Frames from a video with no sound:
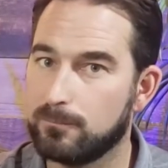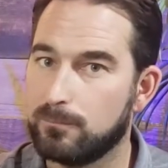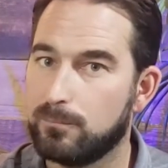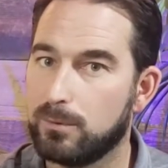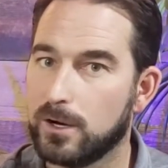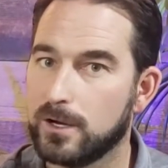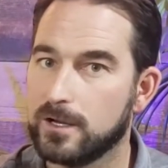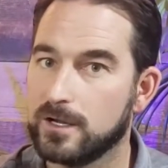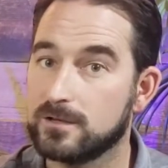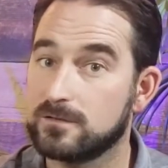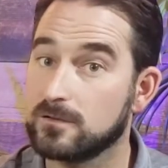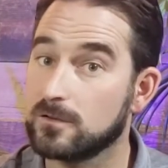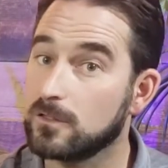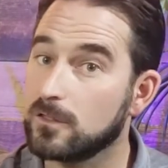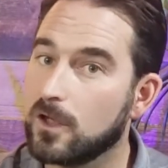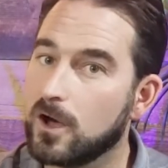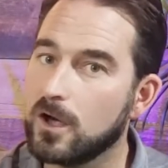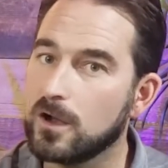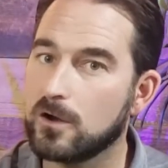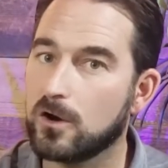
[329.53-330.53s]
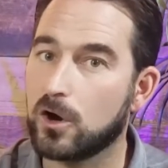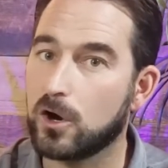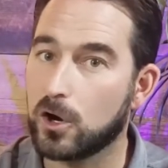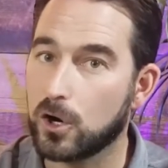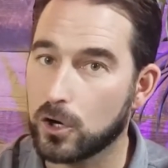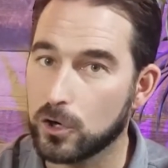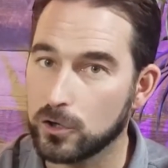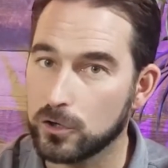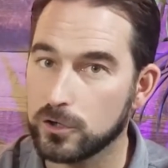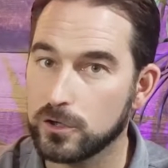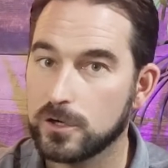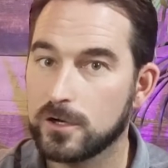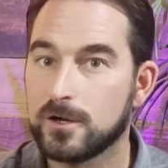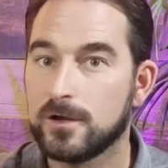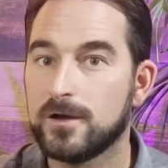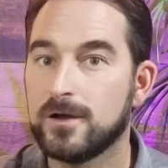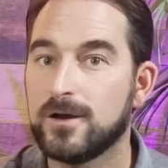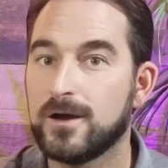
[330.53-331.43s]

but it's a lot harder